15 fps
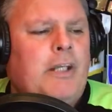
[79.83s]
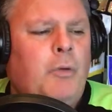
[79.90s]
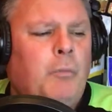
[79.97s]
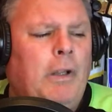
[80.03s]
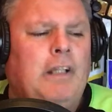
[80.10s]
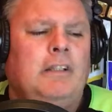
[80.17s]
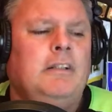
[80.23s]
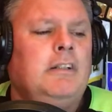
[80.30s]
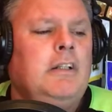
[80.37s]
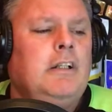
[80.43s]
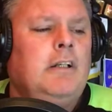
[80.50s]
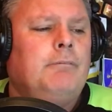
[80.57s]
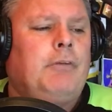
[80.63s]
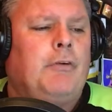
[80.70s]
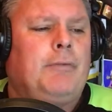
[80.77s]
Well,
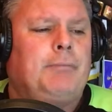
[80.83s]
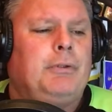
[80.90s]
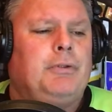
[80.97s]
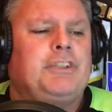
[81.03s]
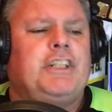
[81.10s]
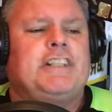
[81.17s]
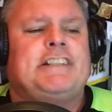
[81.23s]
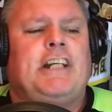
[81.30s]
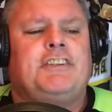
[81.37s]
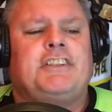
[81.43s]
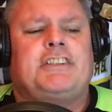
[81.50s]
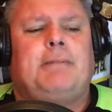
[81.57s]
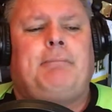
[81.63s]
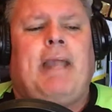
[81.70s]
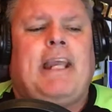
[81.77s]
both the Bruins and the
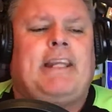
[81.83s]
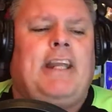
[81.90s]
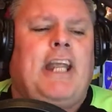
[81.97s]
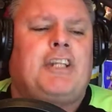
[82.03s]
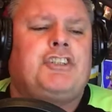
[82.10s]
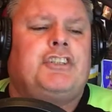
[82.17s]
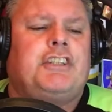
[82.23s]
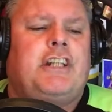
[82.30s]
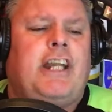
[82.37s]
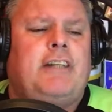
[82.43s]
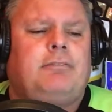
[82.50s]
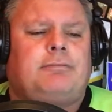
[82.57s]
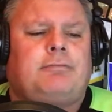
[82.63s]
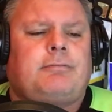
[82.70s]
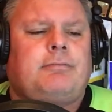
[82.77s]
Celtics are back in action
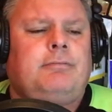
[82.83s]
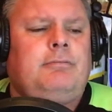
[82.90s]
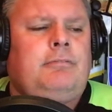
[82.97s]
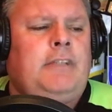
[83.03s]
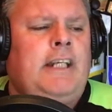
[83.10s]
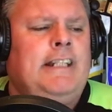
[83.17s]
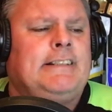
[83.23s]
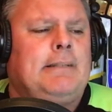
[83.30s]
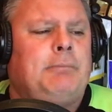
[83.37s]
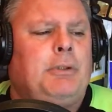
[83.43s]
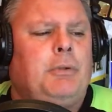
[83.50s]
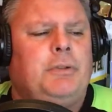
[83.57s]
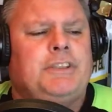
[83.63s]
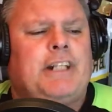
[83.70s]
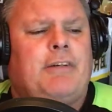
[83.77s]
tonight, as the
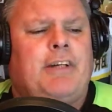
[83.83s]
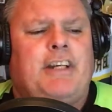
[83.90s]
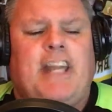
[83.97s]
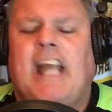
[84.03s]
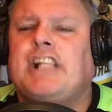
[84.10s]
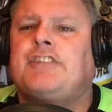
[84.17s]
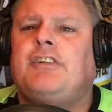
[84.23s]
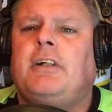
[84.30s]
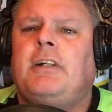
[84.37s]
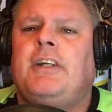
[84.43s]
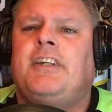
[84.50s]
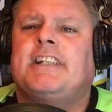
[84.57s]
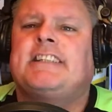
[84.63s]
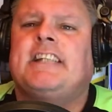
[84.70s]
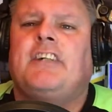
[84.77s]
Bruins are in Nashville
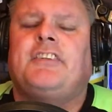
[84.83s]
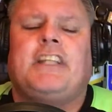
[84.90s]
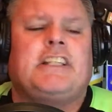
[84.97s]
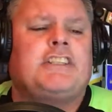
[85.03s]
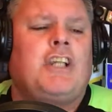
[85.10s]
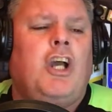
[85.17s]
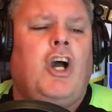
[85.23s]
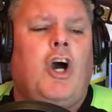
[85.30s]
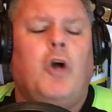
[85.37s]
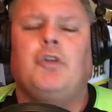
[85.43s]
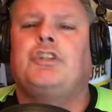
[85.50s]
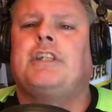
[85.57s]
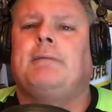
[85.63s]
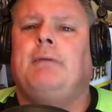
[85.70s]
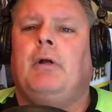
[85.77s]
and the Celtics
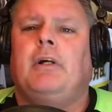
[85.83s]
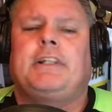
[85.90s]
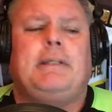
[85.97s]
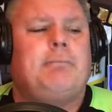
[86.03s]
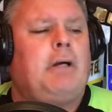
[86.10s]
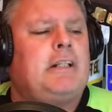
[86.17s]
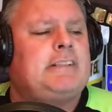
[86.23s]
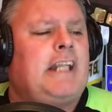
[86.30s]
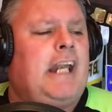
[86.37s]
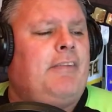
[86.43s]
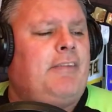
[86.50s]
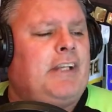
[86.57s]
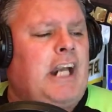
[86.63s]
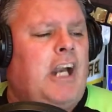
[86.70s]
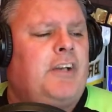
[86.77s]
host the Milwaukee Bucks at
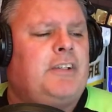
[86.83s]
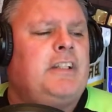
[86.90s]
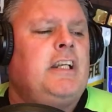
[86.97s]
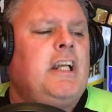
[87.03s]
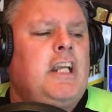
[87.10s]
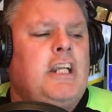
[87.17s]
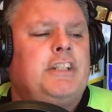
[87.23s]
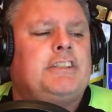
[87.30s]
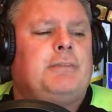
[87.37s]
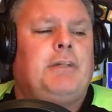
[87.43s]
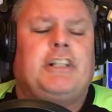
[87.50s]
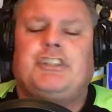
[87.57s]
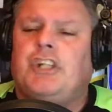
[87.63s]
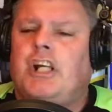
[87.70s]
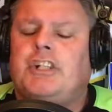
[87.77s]
the Garden. Some
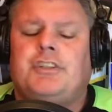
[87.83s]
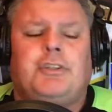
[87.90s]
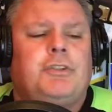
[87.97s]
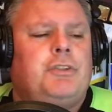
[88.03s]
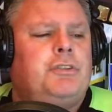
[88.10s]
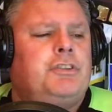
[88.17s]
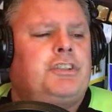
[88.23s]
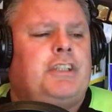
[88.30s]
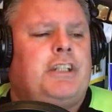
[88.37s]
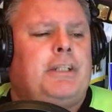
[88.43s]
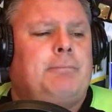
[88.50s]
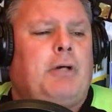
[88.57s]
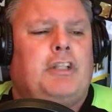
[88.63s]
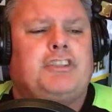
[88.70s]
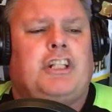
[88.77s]
Red Sox news. The
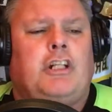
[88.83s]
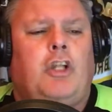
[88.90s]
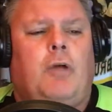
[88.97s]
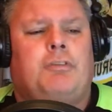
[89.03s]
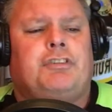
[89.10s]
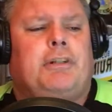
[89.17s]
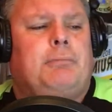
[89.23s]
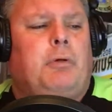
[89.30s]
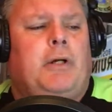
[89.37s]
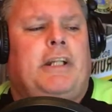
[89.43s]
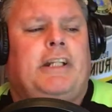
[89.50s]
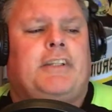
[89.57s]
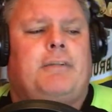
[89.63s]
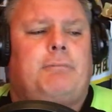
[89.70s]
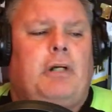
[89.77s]
Boston Globe is reporting
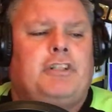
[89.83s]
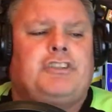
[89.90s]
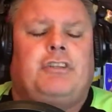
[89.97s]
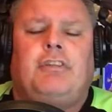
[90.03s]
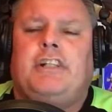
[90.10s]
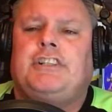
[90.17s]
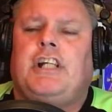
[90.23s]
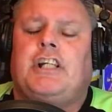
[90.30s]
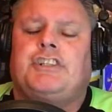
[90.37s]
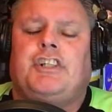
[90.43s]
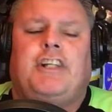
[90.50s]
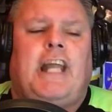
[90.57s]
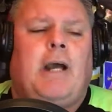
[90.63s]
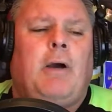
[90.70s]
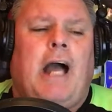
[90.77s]
that the Boston Red Sox are
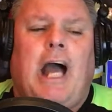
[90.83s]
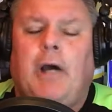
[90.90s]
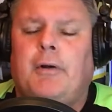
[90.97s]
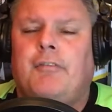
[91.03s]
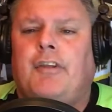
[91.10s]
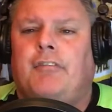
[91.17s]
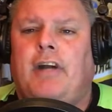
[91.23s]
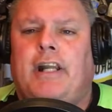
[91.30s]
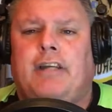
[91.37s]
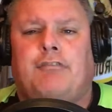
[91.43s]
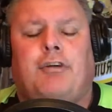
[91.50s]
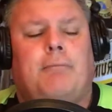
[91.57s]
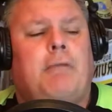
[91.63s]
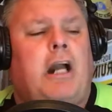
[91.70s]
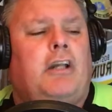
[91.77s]
now out of the running
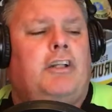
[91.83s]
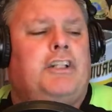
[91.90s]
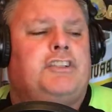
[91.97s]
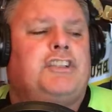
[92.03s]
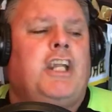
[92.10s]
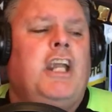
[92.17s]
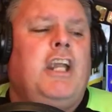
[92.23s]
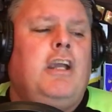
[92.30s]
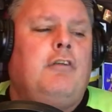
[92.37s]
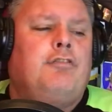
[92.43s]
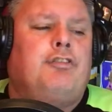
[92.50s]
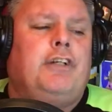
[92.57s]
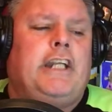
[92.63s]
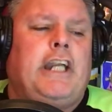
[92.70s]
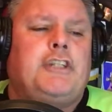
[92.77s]
for Marlins
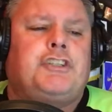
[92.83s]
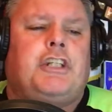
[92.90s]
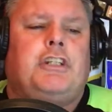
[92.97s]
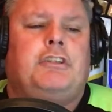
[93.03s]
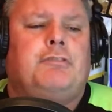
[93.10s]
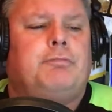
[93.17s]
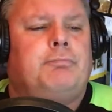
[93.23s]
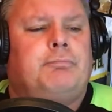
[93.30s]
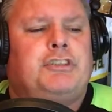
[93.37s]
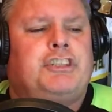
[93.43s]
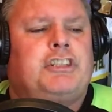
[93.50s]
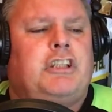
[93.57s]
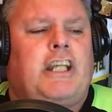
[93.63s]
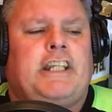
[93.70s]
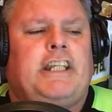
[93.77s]
free agent
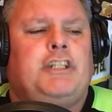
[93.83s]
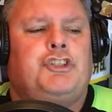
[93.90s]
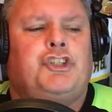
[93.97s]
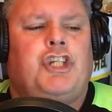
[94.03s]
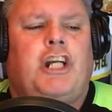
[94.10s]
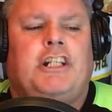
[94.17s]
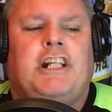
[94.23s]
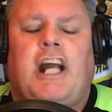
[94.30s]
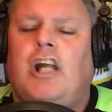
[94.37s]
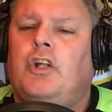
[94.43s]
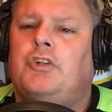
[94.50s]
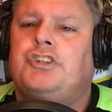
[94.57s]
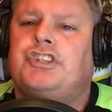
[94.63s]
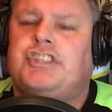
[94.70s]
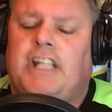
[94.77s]
slugging
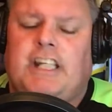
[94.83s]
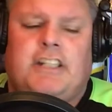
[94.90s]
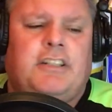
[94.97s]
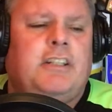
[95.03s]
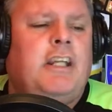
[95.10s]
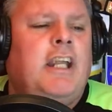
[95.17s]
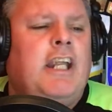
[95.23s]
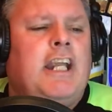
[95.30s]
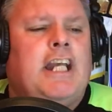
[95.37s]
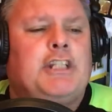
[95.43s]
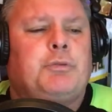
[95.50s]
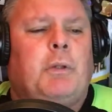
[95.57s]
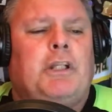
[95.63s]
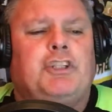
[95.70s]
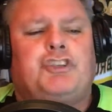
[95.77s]
Giancarlo Stanton, as
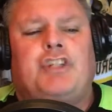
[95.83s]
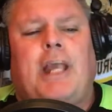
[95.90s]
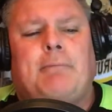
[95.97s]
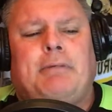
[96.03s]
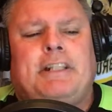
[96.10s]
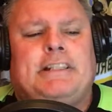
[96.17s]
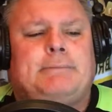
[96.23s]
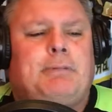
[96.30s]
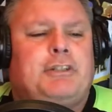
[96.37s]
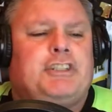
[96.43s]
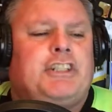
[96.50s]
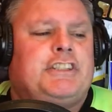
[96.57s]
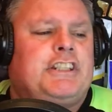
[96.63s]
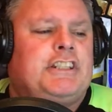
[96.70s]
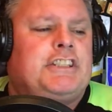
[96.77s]
well as Japanese
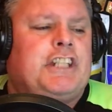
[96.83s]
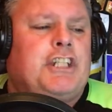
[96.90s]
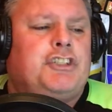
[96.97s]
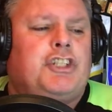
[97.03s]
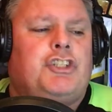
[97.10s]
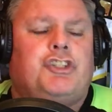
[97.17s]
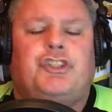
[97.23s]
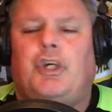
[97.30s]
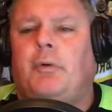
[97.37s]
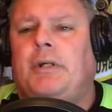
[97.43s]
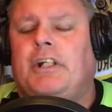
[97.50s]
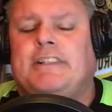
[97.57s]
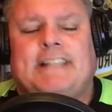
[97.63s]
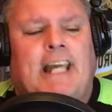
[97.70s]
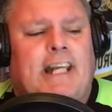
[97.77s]
pitching sensation
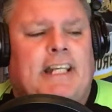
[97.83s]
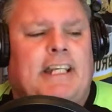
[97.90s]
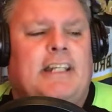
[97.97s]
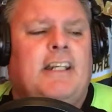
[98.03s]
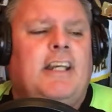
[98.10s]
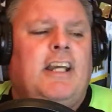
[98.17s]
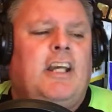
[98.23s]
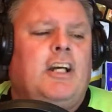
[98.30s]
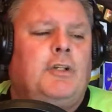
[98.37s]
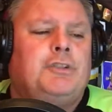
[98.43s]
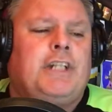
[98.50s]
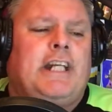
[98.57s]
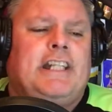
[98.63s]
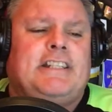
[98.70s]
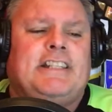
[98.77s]
Shohei Ohtani.
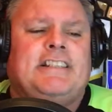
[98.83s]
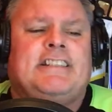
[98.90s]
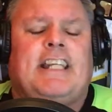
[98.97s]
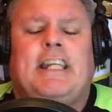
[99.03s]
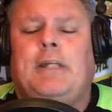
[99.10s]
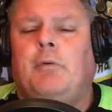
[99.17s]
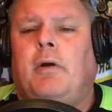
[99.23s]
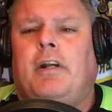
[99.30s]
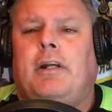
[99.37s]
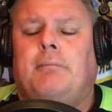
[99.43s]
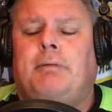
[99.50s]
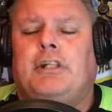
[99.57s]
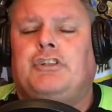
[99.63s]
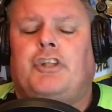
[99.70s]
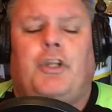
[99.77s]
Ohtani did say he wanted to
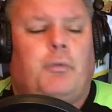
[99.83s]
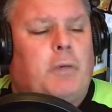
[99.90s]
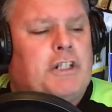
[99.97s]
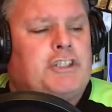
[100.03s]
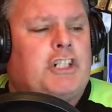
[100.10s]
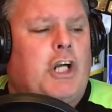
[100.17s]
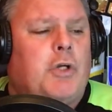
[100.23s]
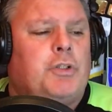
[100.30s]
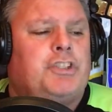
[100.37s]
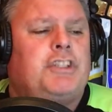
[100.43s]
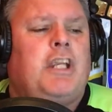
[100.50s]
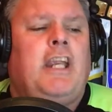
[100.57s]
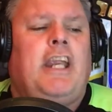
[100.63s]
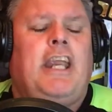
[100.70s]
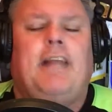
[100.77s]
pitch on the West Coast
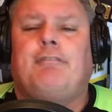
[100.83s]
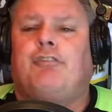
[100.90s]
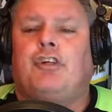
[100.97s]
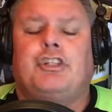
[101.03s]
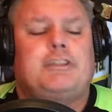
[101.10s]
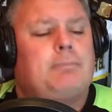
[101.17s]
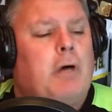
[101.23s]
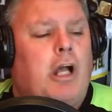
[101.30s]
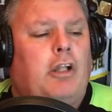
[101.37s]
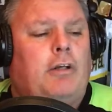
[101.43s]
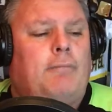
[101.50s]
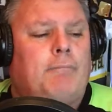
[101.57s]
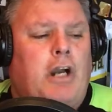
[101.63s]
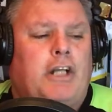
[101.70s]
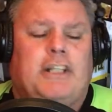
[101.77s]
and for a smaller
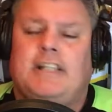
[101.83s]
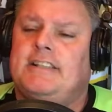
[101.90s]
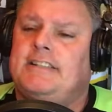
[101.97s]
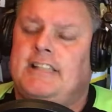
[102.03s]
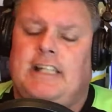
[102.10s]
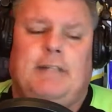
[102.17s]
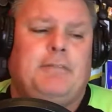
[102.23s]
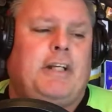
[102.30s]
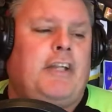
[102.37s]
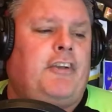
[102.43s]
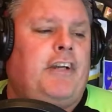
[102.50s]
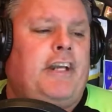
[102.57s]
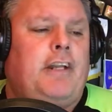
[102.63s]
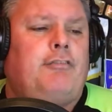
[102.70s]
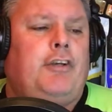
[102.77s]
market team. Another
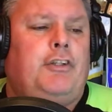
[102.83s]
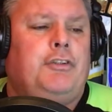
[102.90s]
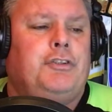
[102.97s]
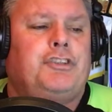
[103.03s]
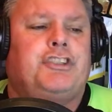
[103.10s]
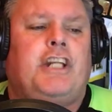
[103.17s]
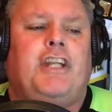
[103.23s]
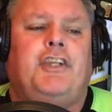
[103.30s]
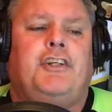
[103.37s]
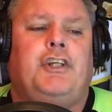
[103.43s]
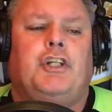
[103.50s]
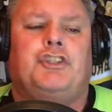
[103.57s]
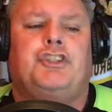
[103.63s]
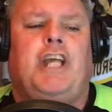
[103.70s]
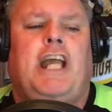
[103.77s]
NFL news today, the New
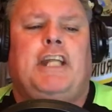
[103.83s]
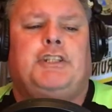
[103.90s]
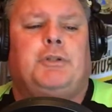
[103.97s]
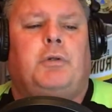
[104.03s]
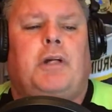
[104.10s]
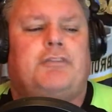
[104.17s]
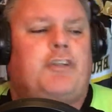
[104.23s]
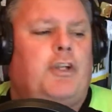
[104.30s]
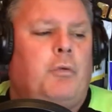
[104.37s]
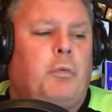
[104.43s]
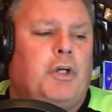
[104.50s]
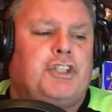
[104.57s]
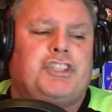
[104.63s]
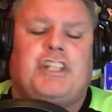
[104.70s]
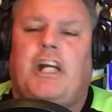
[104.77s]
York Giants, who are after the
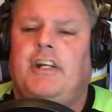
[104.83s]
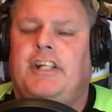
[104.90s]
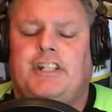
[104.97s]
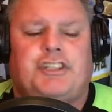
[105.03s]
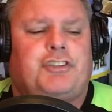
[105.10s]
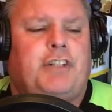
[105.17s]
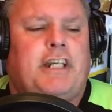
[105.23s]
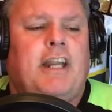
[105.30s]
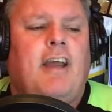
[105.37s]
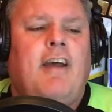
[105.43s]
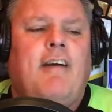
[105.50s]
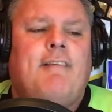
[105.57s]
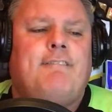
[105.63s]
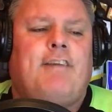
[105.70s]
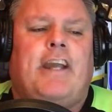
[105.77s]
worst start in history,
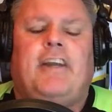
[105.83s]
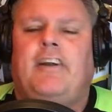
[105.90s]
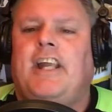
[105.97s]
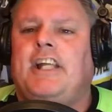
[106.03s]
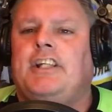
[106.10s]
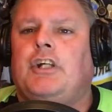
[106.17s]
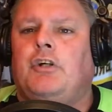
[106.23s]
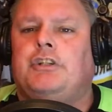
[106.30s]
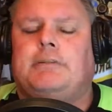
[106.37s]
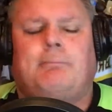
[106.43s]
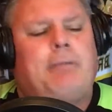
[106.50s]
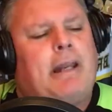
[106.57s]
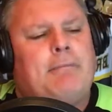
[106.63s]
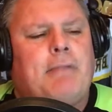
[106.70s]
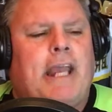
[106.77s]
fired head coach
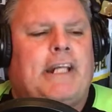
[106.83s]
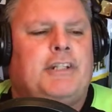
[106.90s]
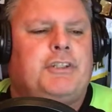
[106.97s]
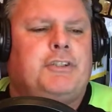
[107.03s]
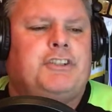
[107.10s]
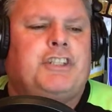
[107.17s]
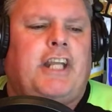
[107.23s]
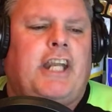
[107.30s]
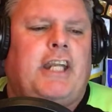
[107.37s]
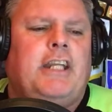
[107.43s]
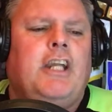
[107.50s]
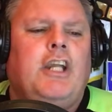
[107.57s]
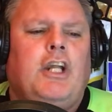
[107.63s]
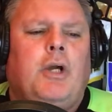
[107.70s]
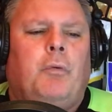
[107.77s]
Ben McAdoo today
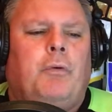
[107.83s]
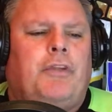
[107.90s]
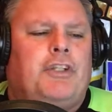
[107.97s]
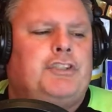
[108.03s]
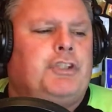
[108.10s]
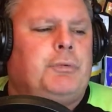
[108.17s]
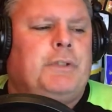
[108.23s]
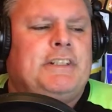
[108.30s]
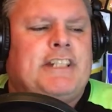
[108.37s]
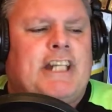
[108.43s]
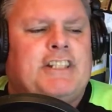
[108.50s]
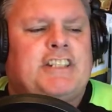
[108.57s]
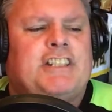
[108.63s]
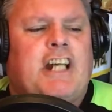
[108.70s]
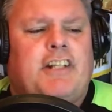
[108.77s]
with a
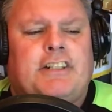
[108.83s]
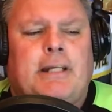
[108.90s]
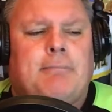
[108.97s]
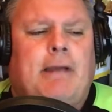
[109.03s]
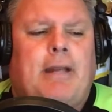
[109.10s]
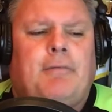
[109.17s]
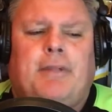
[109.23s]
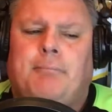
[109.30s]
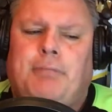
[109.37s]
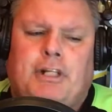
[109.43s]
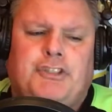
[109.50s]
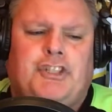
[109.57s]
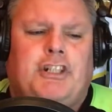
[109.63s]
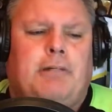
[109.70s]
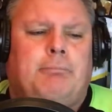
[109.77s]
2-10 start combined with the
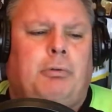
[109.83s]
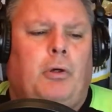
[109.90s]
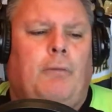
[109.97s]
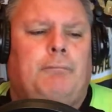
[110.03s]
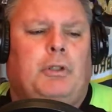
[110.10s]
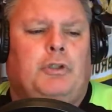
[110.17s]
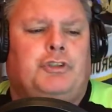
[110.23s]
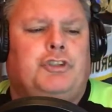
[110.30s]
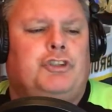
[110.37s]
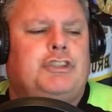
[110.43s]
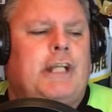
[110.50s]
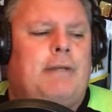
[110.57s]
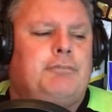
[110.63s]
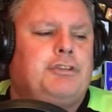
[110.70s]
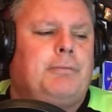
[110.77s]
benching of Pro Bowl,
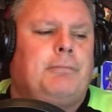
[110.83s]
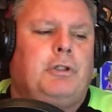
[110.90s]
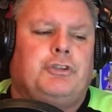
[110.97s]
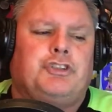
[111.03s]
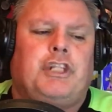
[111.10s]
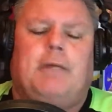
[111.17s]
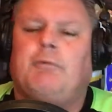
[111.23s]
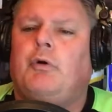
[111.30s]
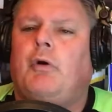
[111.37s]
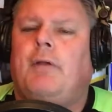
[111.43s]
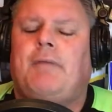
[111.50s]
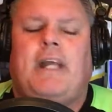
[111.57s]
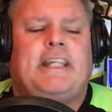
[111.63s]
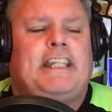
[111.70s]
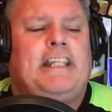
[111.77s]
2-time Super Bowl champ
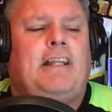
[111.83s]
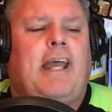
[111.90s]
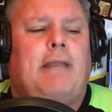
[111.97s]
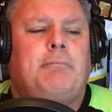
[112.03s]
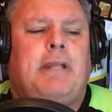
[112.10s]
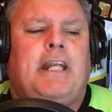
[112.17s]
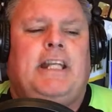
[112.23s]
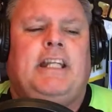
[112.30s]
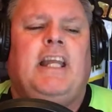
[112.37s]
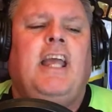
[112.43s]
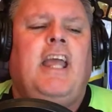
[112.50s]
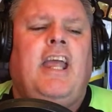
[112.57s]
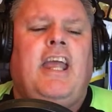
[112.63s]
quarterback Eli Manning.